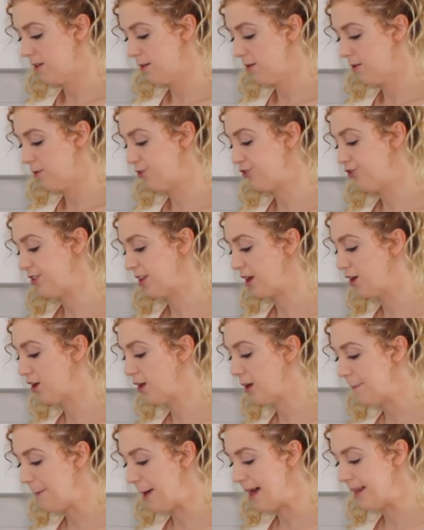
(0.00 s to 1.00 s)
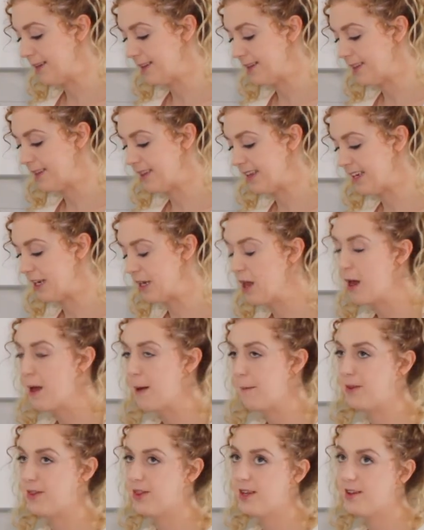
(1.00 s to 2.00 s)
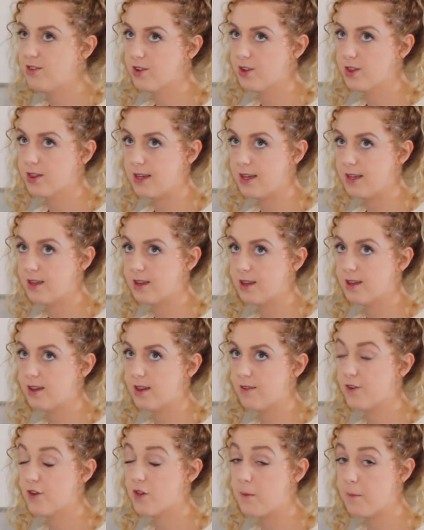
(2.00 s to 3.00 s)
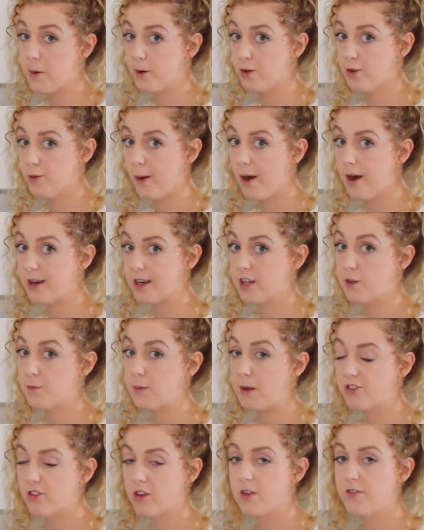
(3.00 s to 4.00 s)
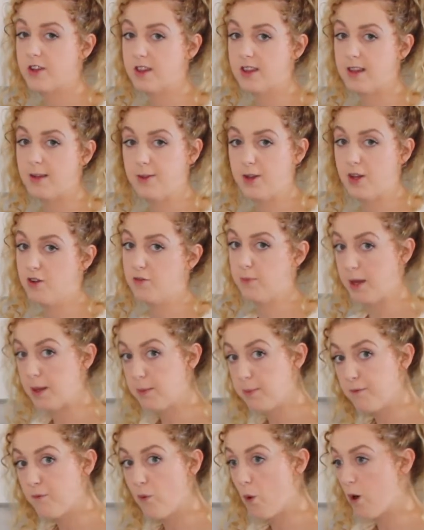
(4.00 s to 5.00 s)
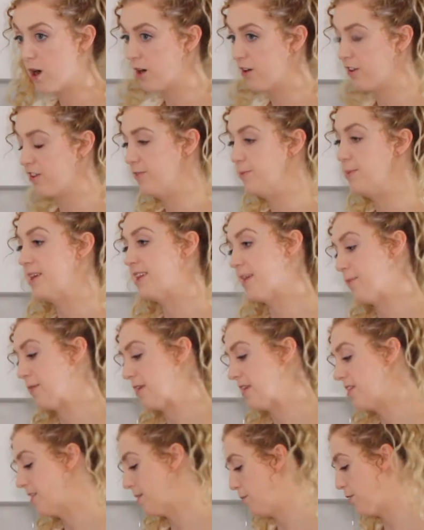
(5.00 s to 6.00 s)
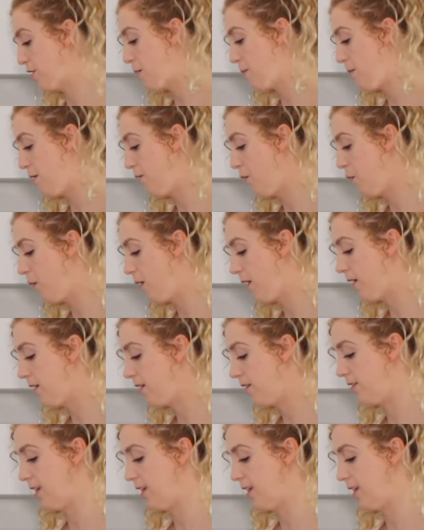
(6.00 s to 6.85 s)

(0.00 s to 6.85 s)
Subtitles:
which is like a good balance thing. But these are things, for the most part, especially if it's something you've made before or you've made something similar before,